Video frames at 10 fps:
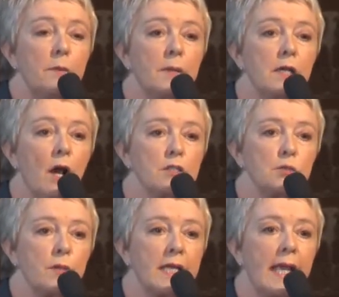
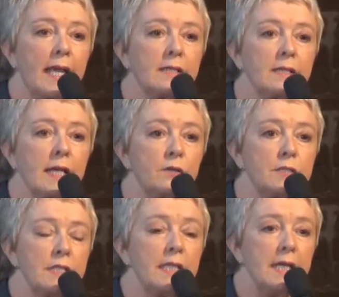because we can't
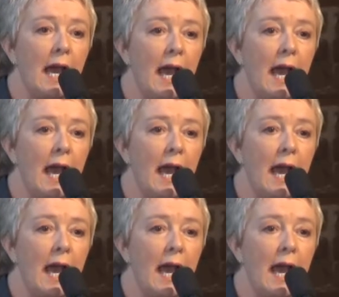guarantee